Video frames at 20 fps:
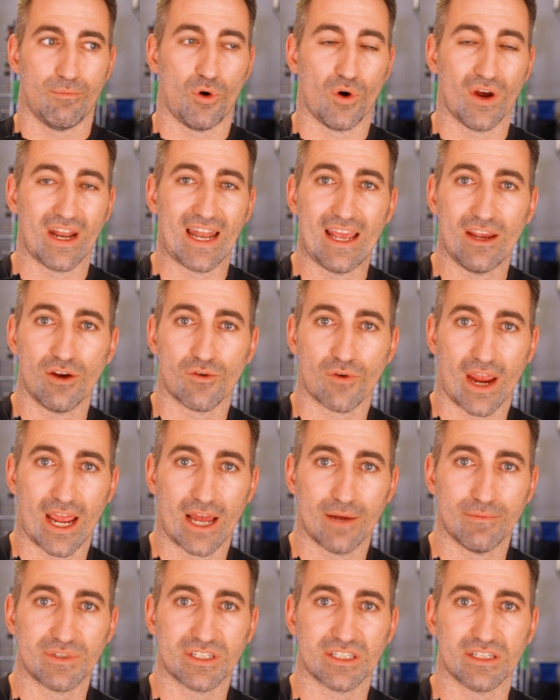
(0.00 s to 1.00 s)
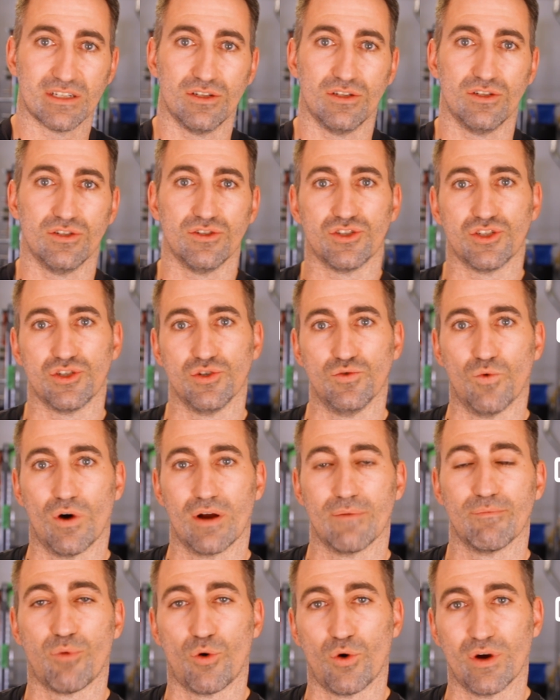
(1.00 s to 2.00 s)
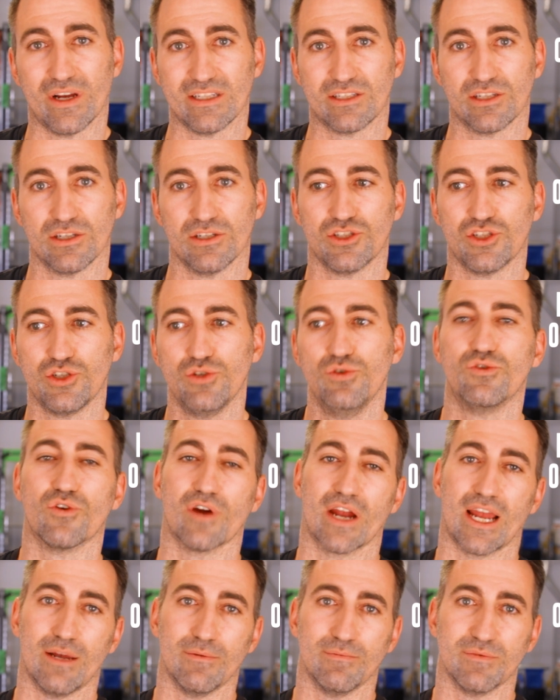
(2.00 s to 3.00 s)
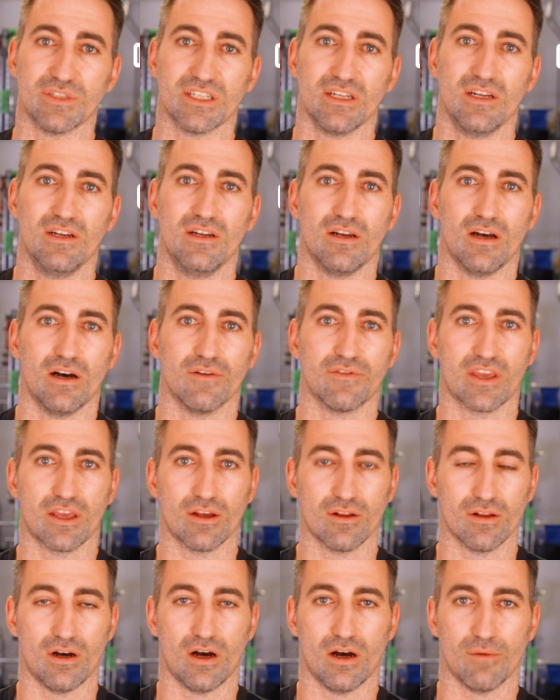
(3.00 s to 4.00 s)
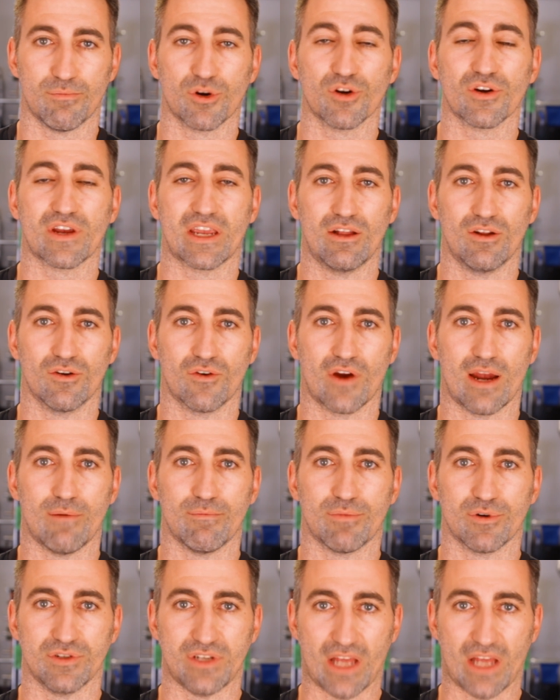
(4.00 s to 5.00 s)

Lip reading: 0.8 grams to 1.2 grams of per kilogram per